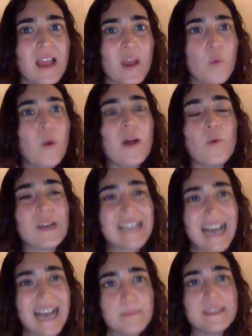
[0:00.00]
what what
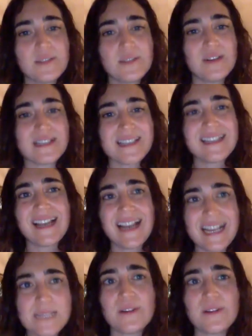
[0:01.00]
happened to us in
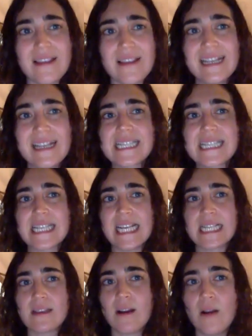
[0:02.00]
diaspora. I think it's
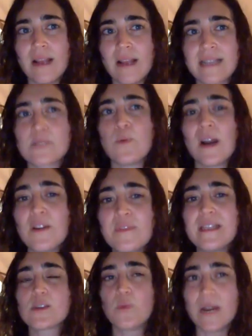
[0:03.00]
it's it's one of
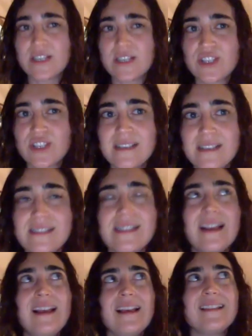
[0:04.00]
these questions
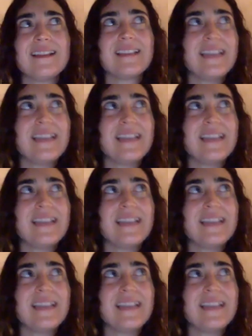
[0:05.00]
that